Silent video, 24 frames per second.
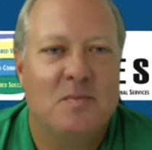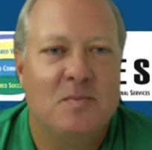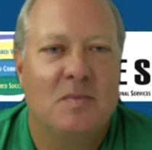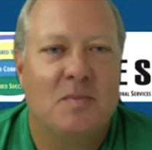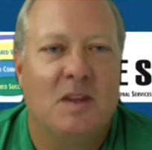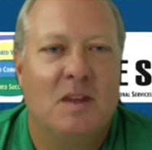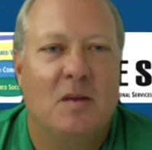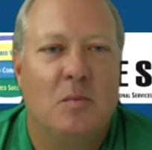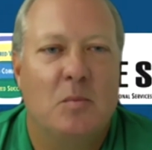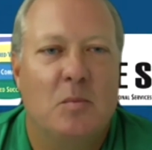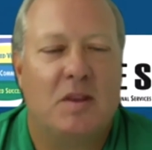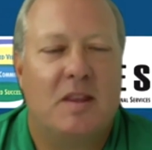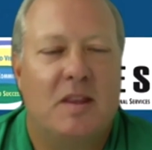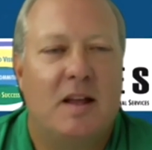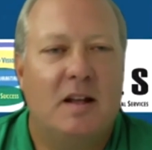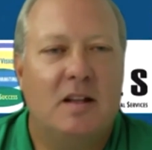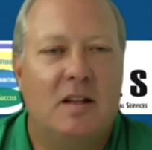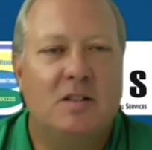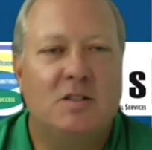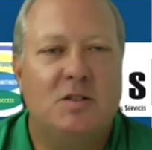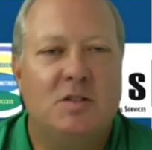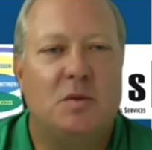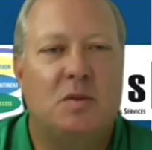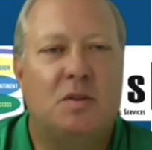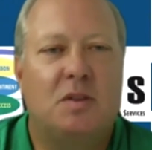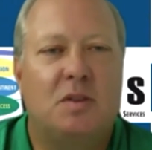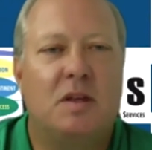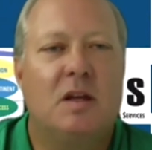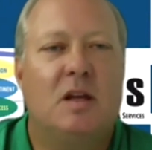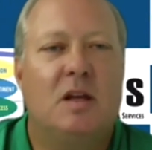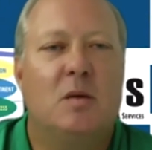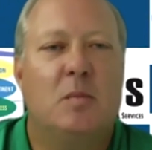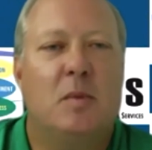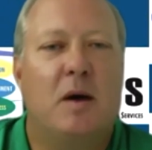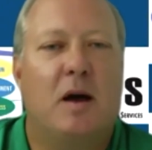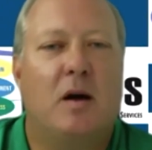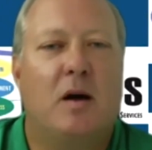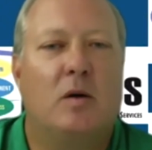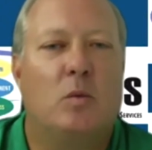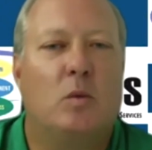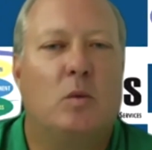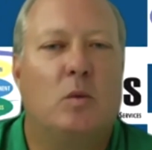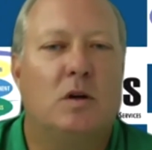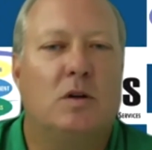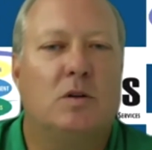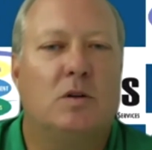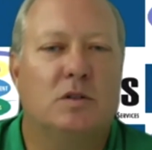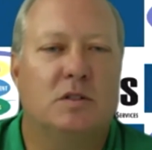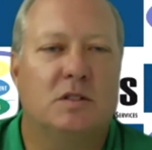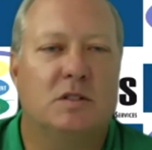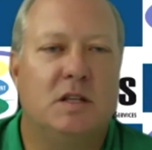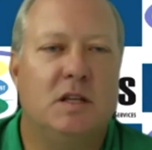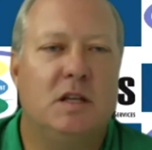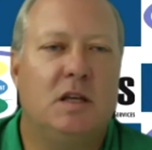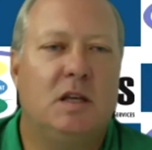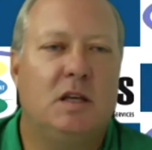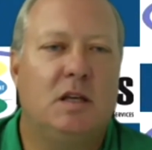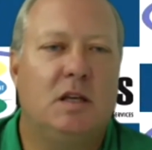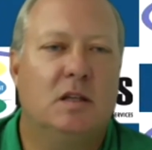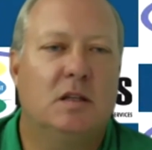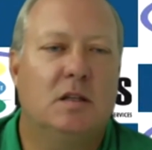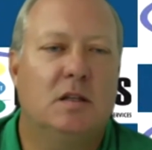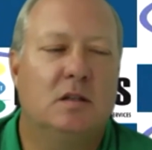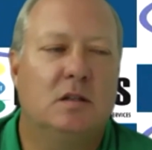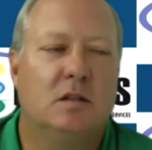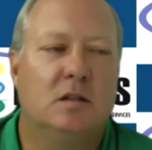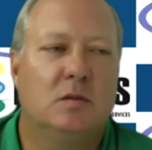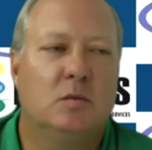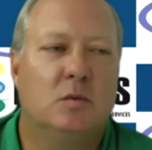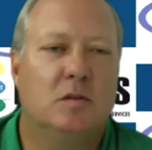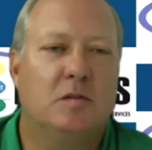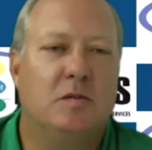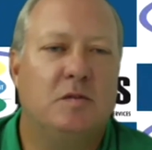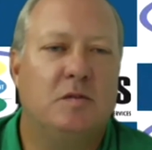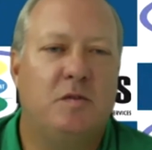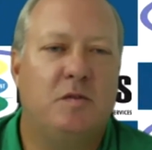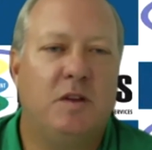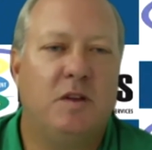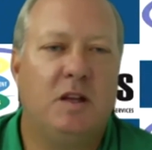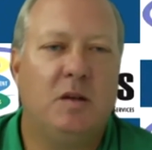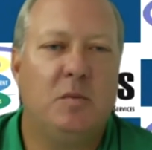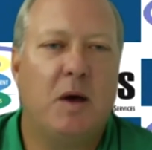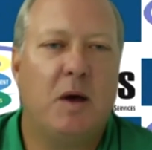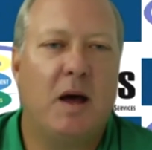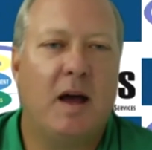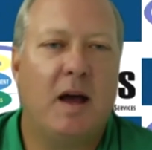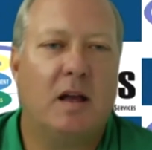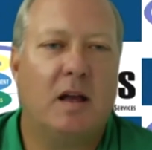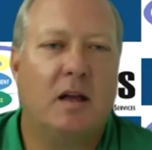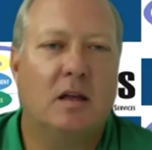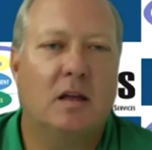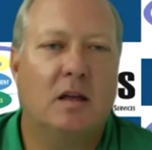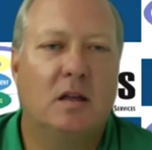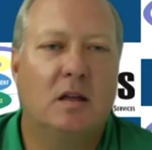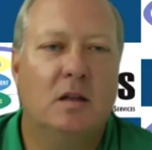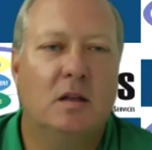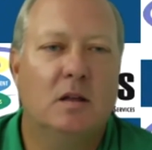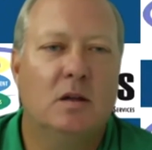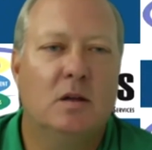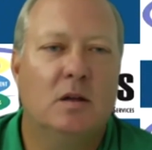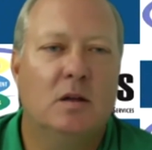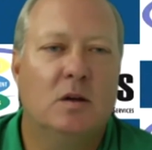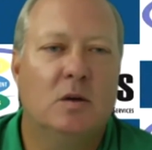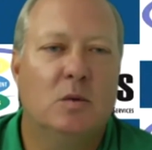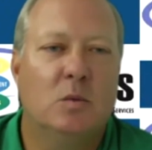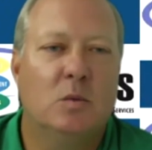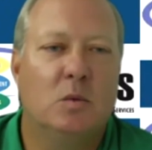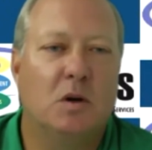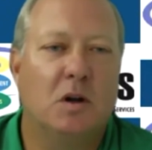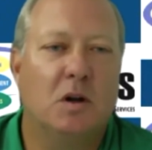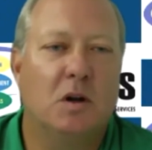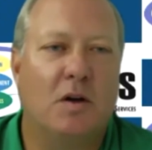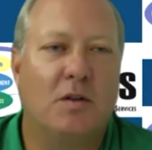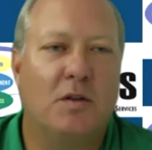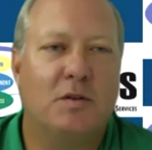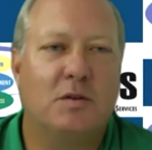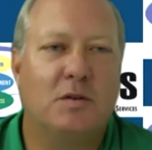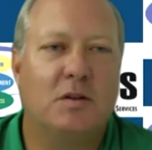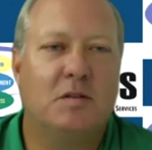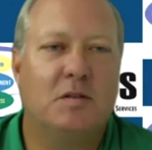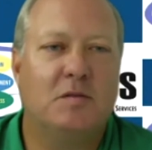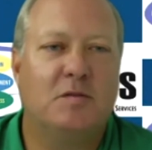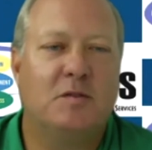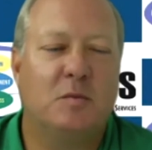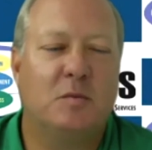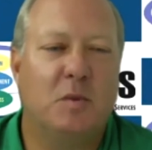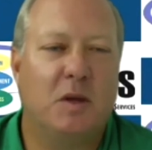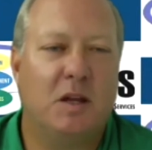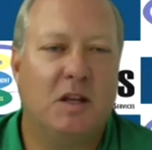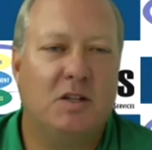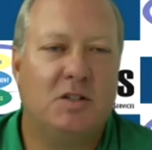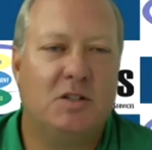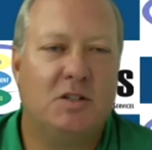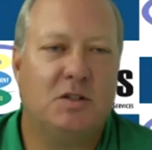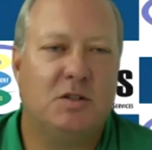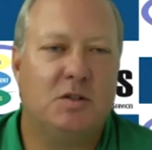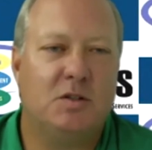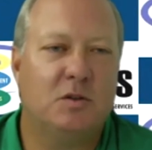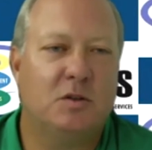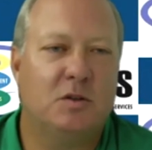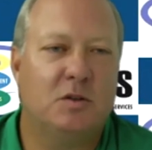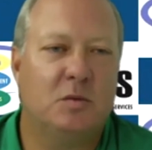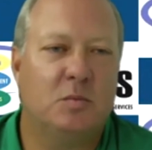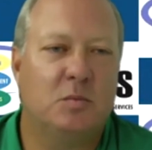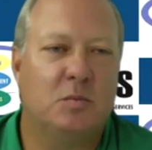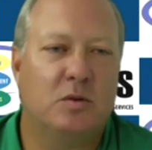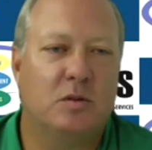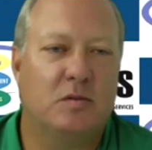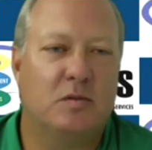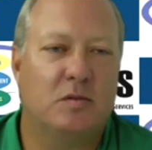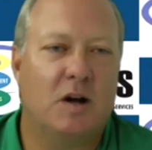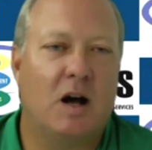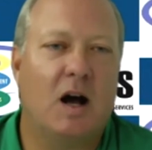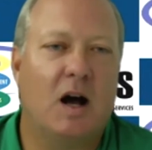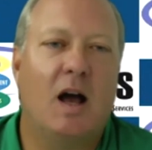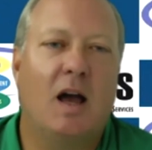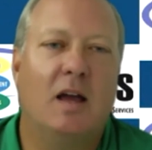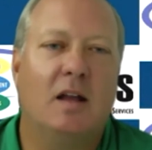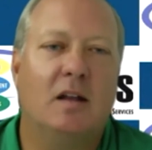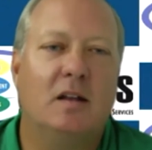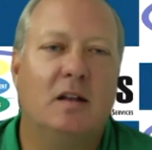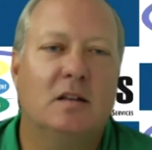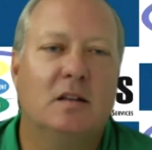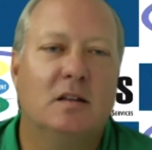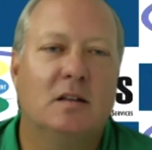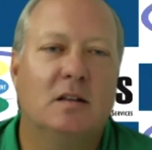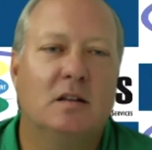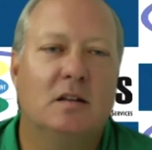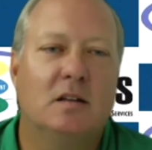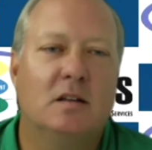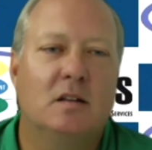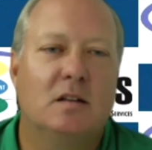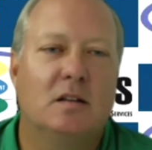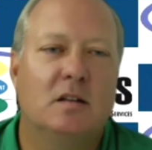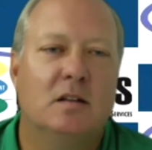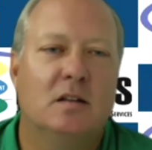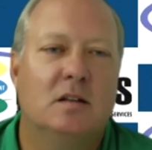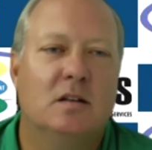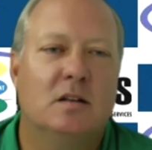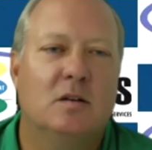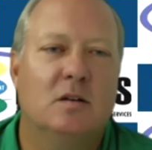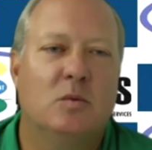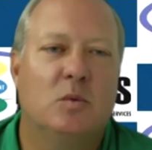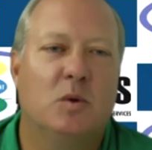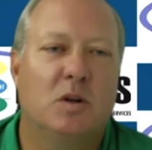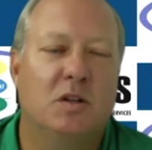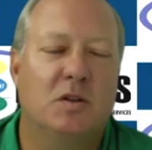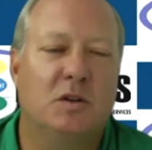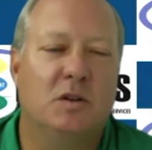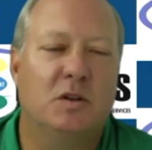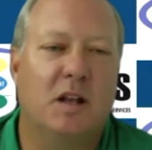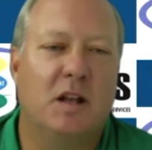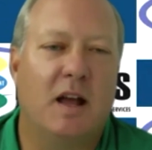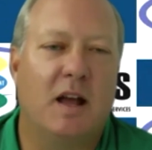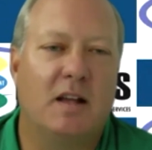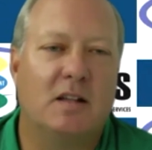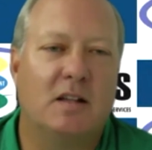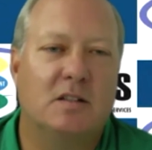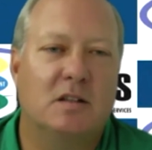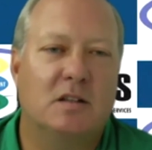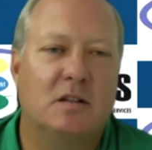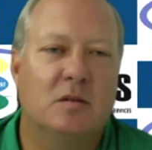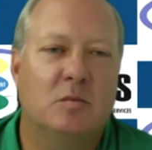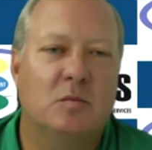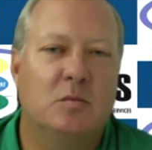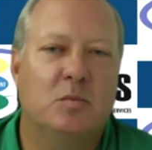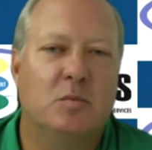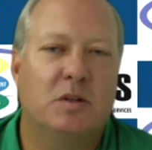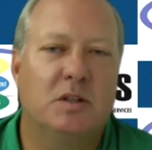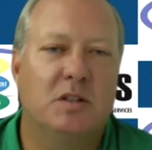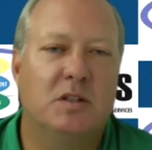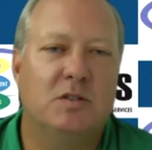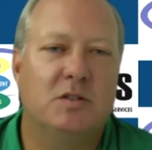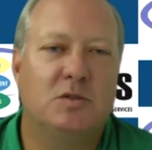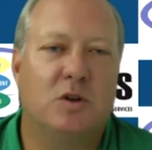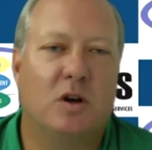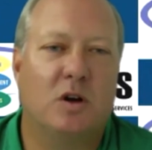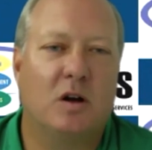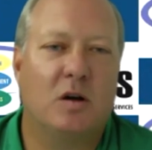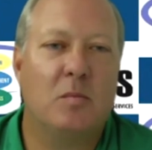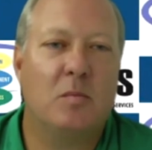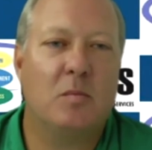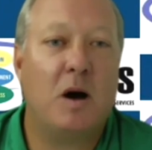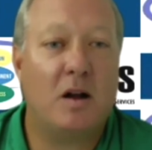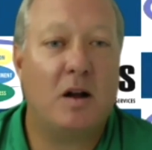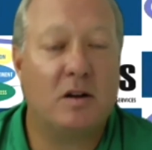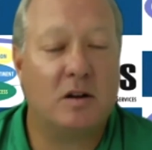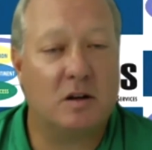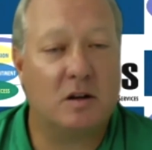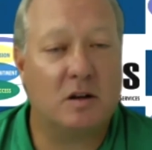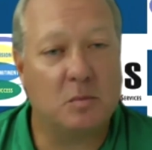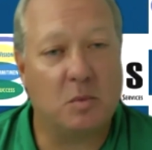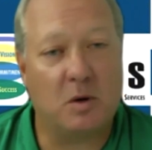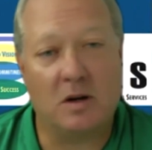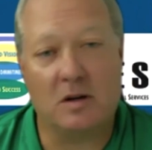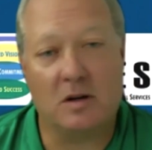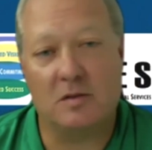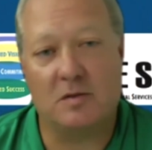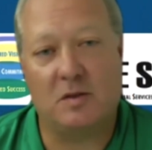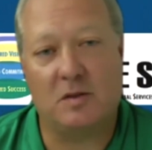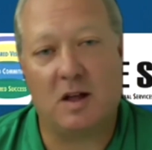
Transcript: But then as you think about what critique, what feedback, what other information you could provide, when you could ask, please draw a monarch butterfly.